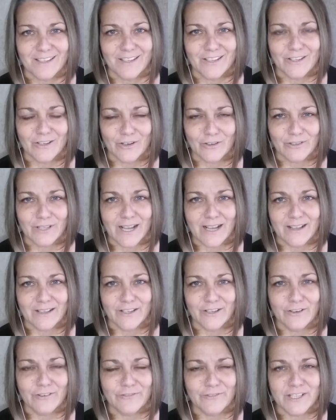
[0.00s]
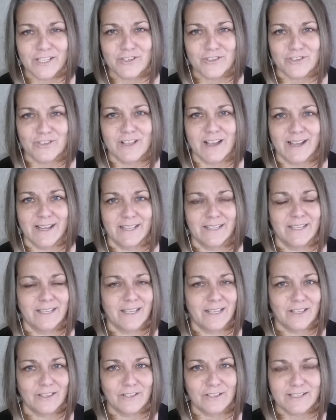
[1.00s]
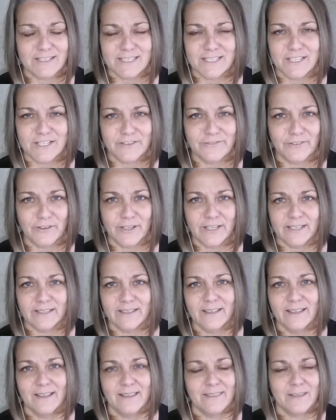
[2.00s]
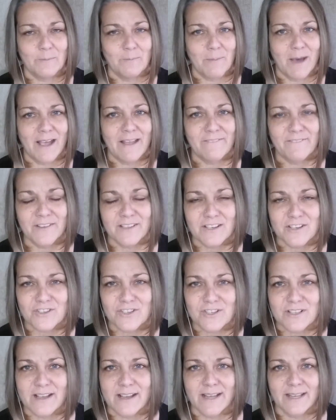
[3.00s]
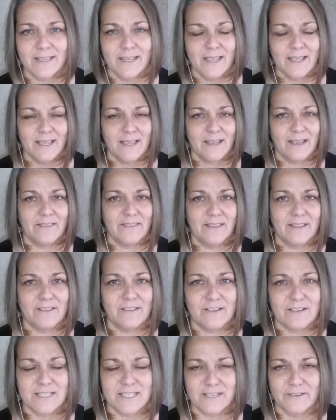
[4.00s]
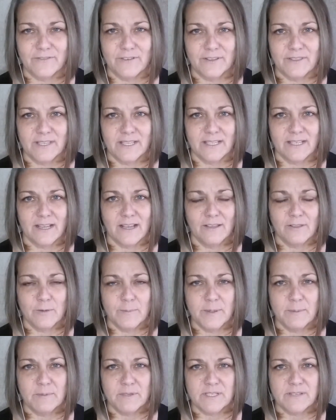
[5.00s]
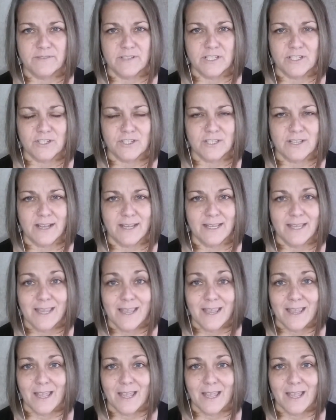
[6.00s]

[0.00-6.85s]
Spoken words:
Your finish line looks different than my finish line, and it looks different than other people's finish line.